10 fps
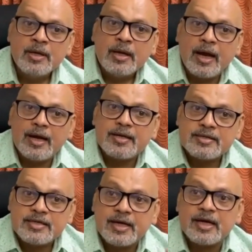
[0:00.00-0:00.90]
And
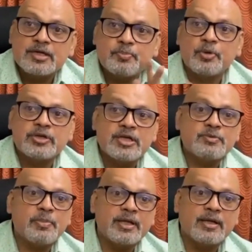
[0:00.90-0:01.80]
she gets possessed
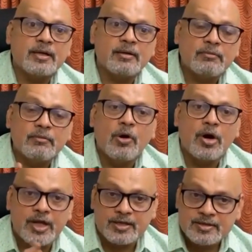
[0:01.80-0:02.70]
by the
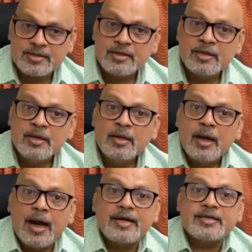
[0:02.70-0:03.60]
goddess
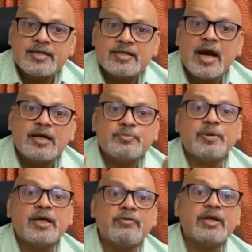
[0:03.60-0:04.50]
and she starts
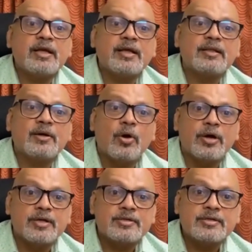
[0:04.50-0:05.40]
behaving like the
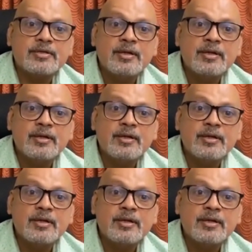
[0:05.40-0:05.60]
goddess.